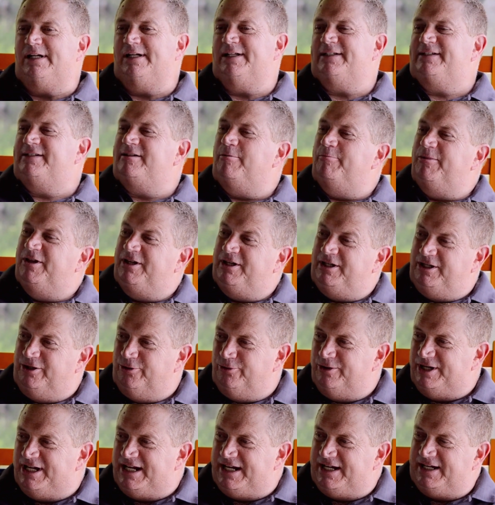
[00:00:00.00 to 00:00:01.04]
some of the
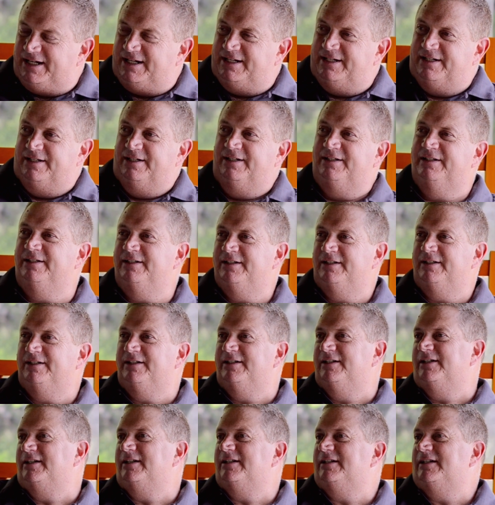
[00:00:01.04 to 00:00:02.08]
unique
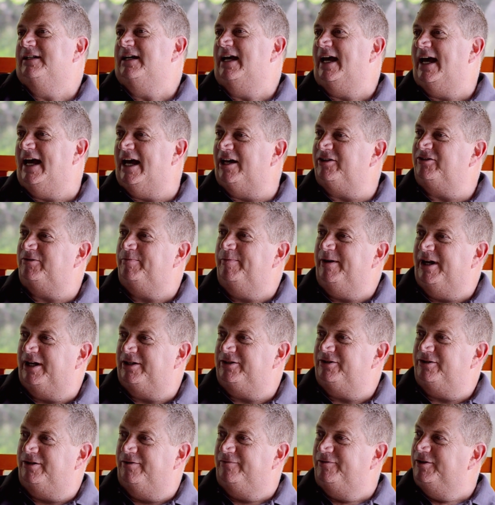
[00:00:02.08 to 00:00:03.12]

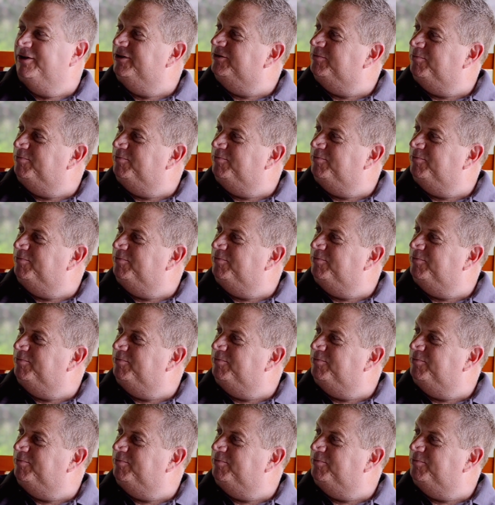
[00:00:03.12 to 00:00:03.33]
aspects of this